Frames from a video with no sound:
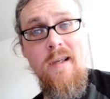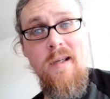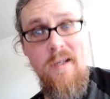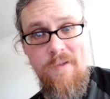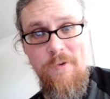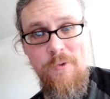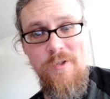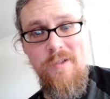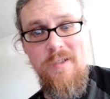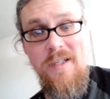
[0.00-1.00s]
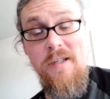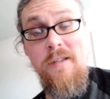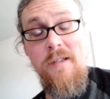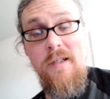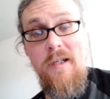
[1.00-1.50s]
Hey folks,
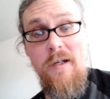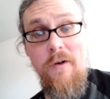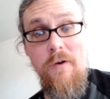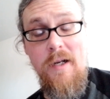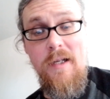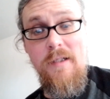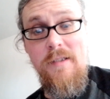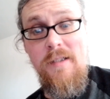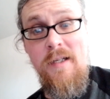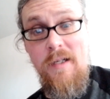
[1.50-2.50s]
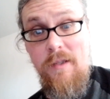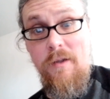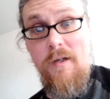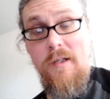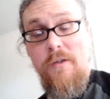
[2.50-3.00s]
Dustin here, and today I
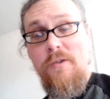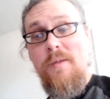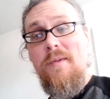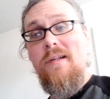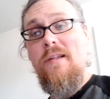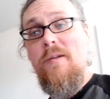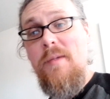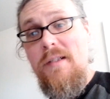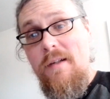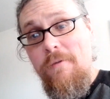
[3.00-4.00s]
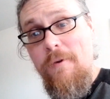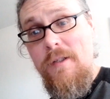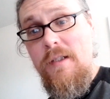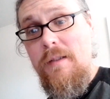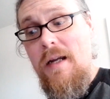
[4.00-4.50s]
thought I'd do something a little bit
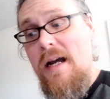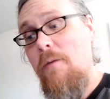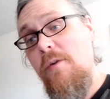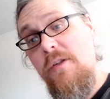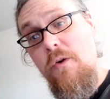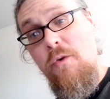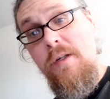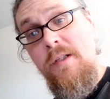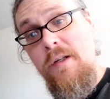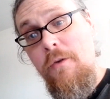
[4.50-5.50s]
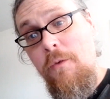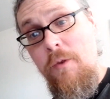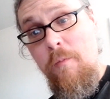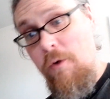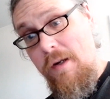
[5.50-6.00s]
different. I was going to go through
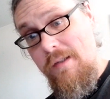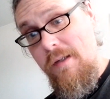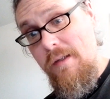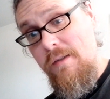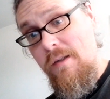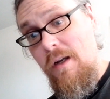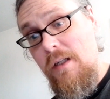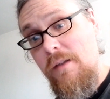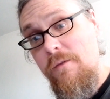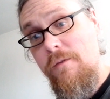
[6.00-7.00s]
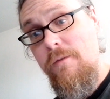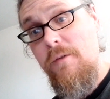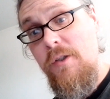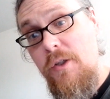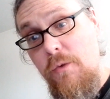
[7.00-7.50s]
the process of
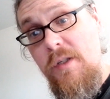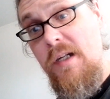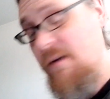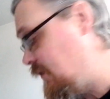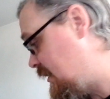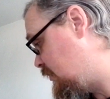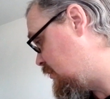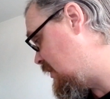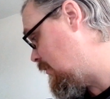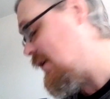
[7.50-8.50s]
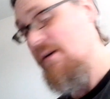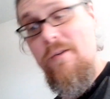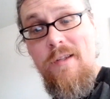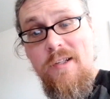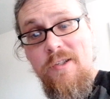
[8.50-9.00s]
using an adventure generator,
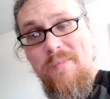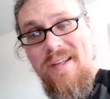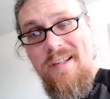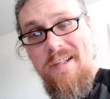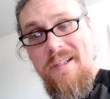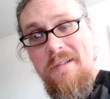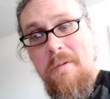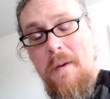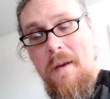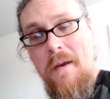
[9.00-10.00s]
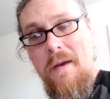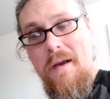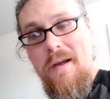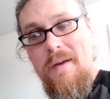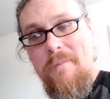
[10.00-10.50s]
this
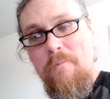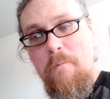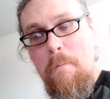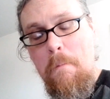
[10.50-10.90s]
um,